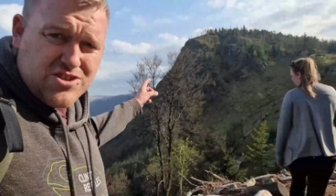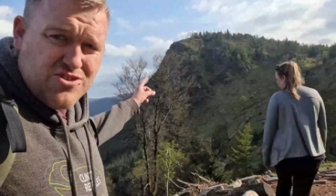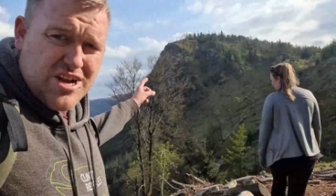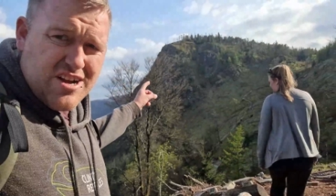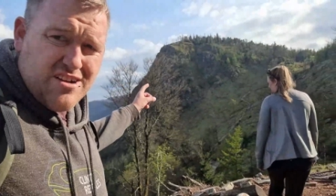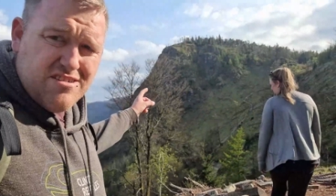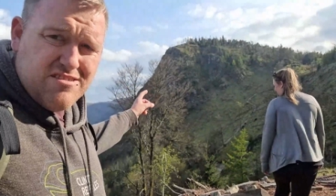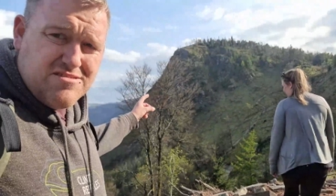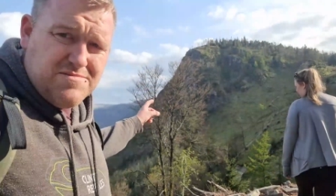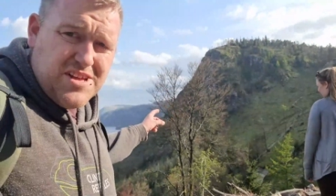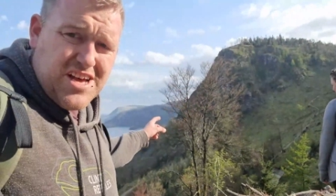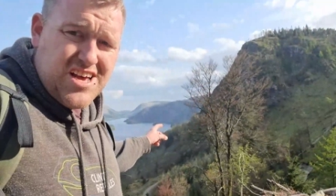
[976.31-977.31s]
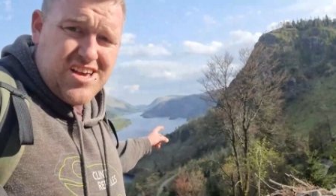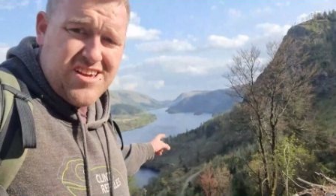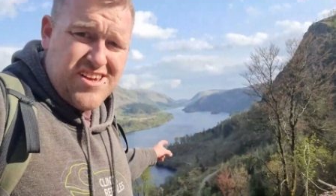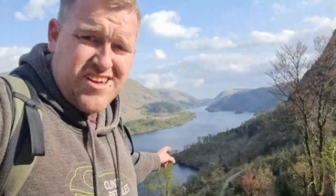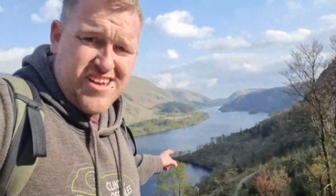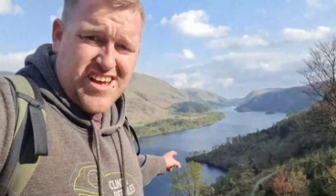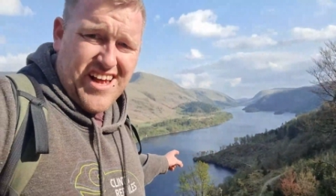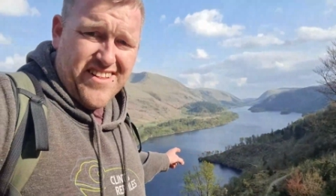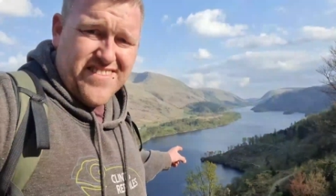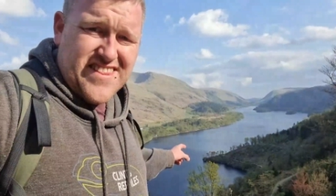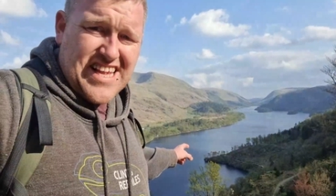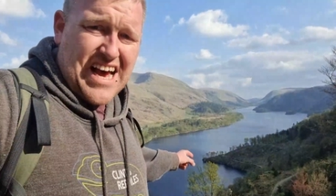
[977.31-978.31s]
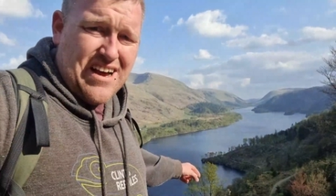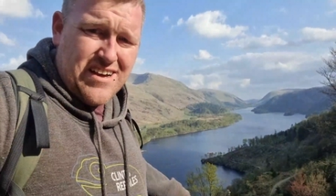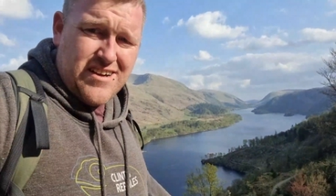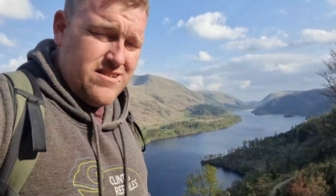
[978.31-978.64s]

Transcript: Crag up there on that.